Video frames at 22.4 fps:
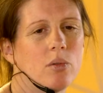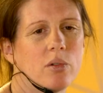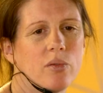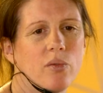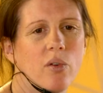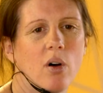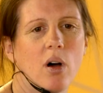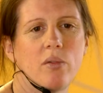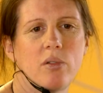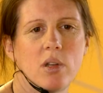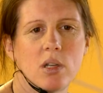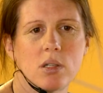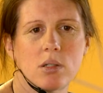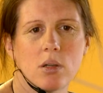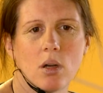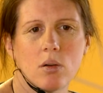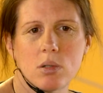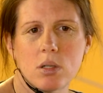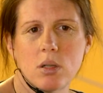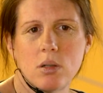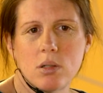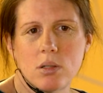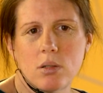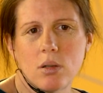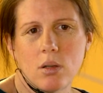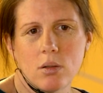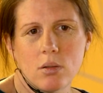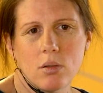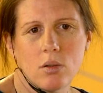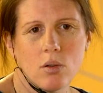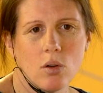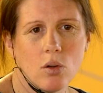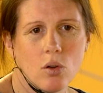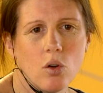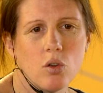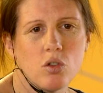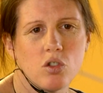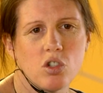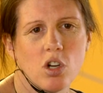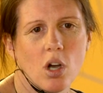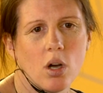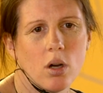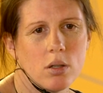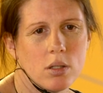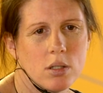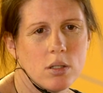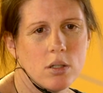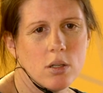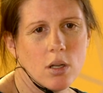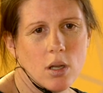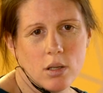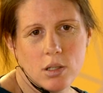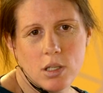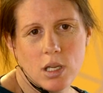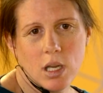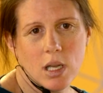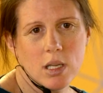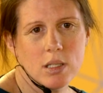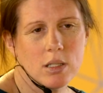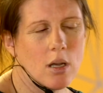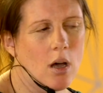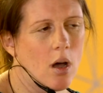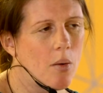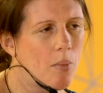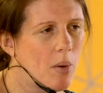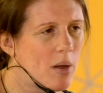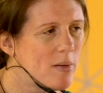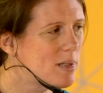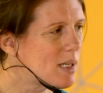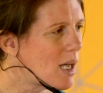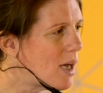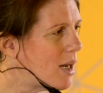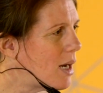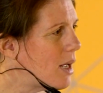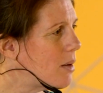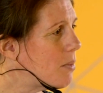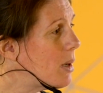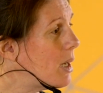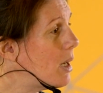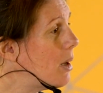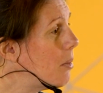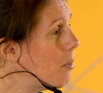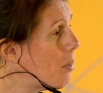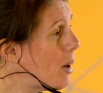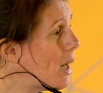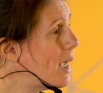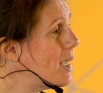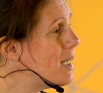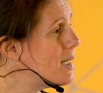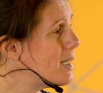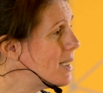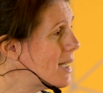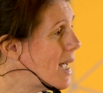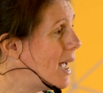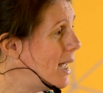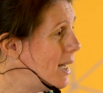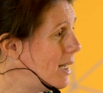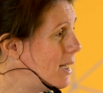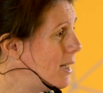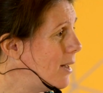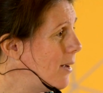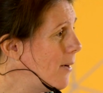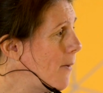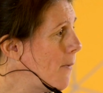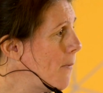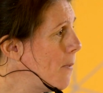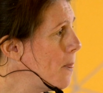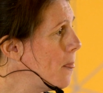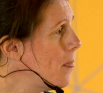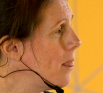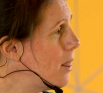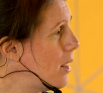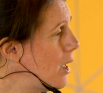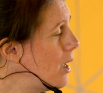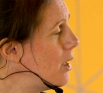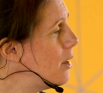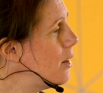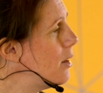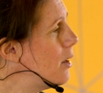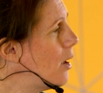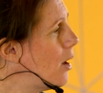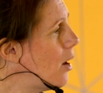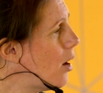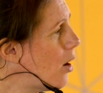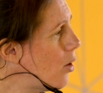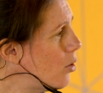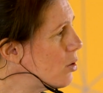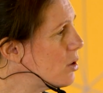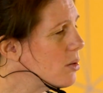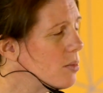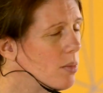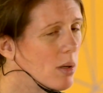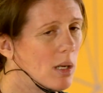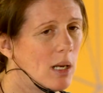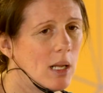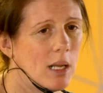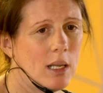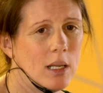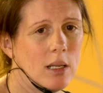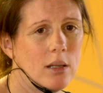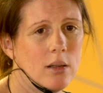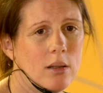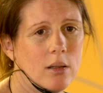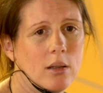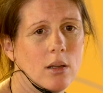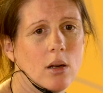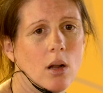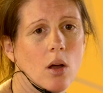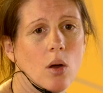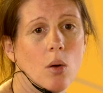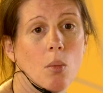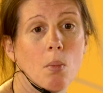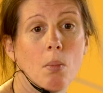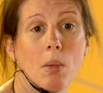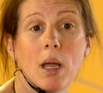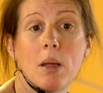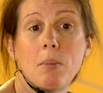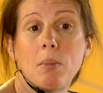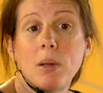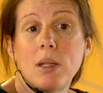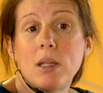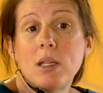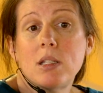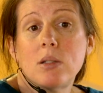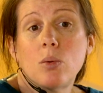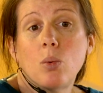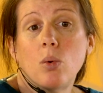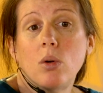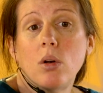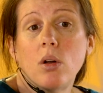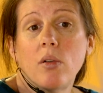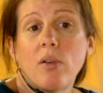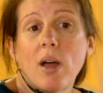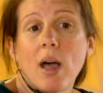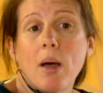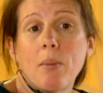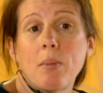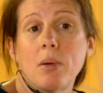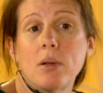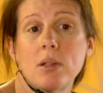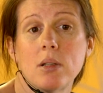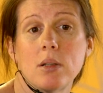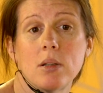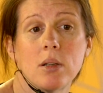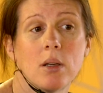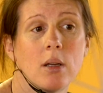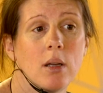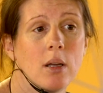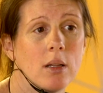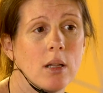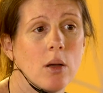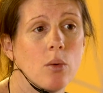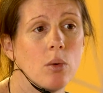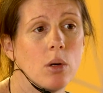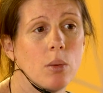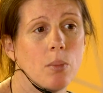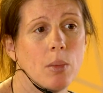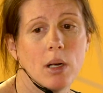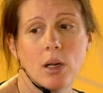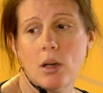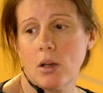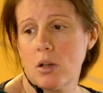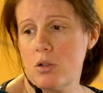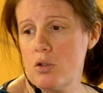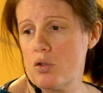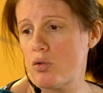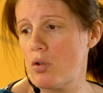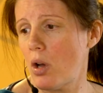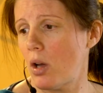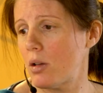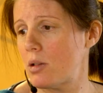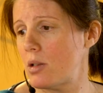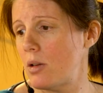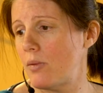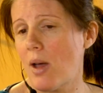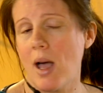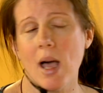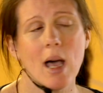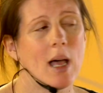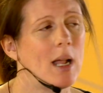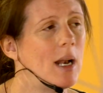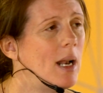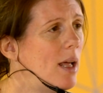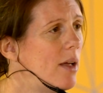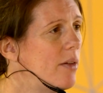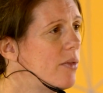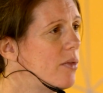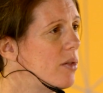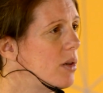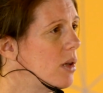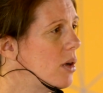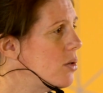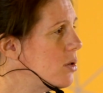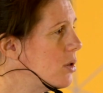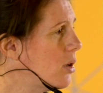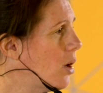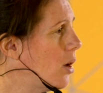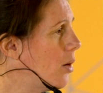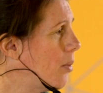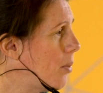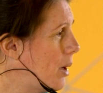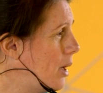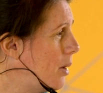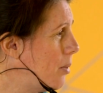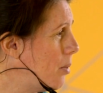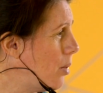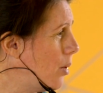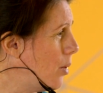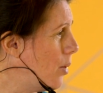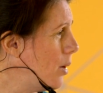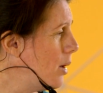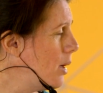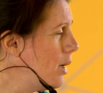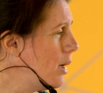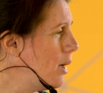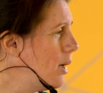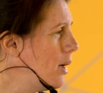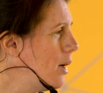I was 5 years old, so it's a good chunk of years ago, but if something had been in place then ultimately, you know, maybe this wouldn't have happened. There would have been a constructive outlet for those young people.